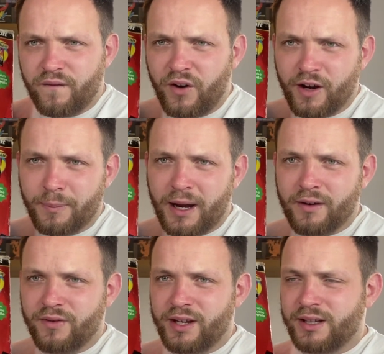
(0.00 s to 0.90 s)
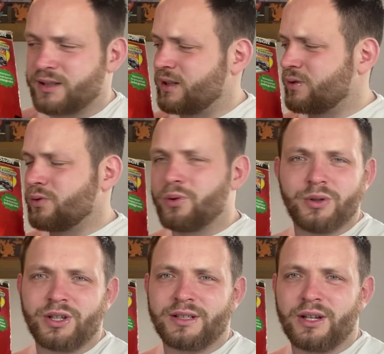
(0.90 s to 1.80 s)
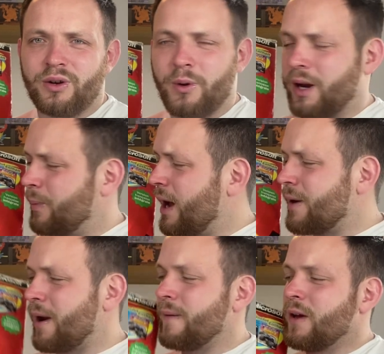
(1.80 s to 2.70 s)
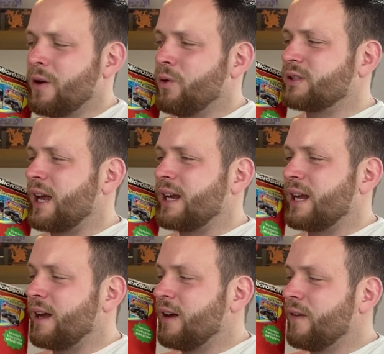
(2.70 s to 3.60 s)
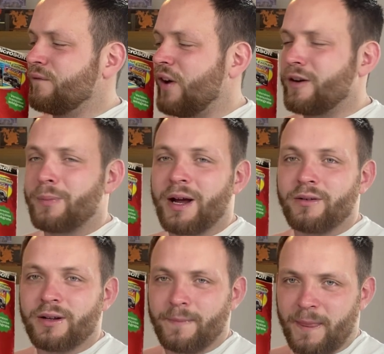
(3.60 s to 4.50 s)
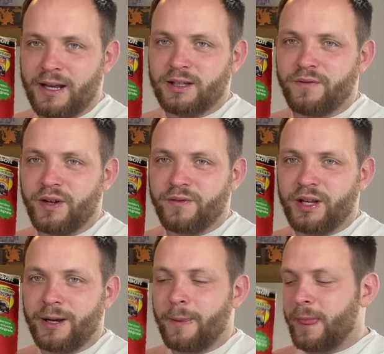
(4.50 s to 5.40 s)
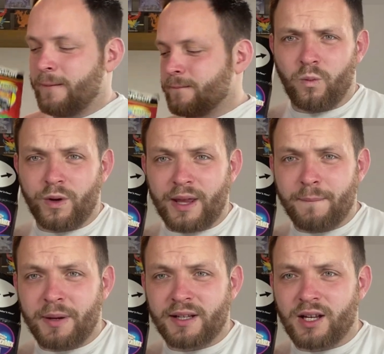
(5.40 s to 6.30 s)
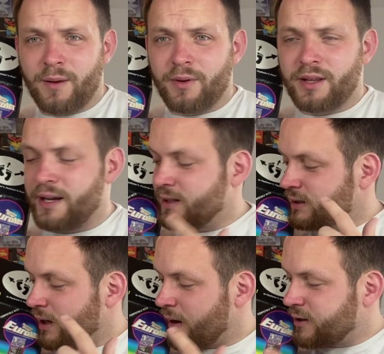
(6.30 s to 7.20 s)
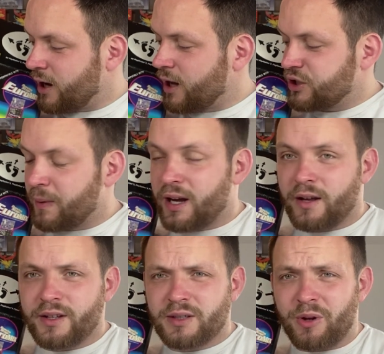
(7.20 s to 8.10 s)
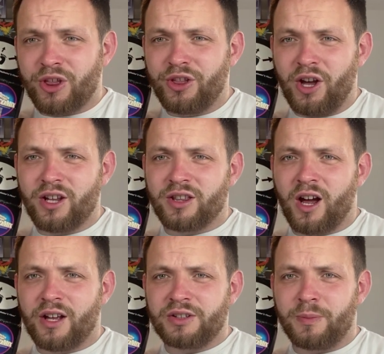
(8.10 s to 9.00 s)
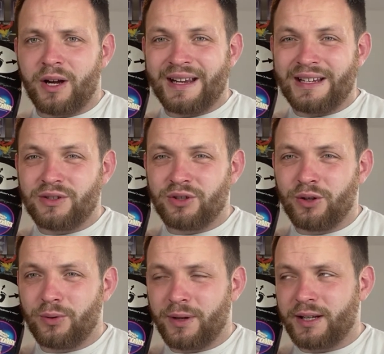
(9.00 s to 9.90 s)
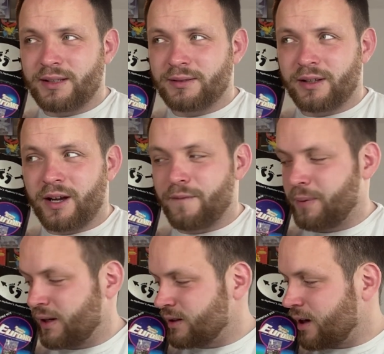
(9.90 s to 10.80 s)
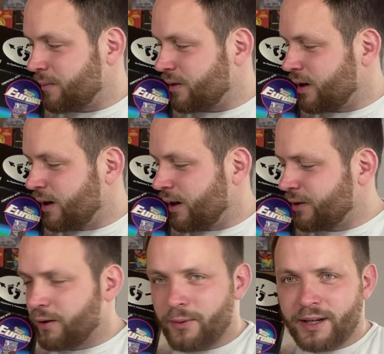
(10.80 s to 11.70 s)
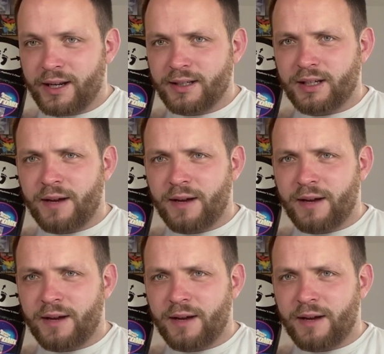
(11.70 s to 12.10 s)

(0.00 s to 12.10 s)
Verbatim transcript: £5 for this. This was always going to sell quick. But anyway, we'll take it. £5 into 50. We then picked up this dance mat. This is my 3rd dance mat in 2 weeks that I've picked up. I don't know what it is. I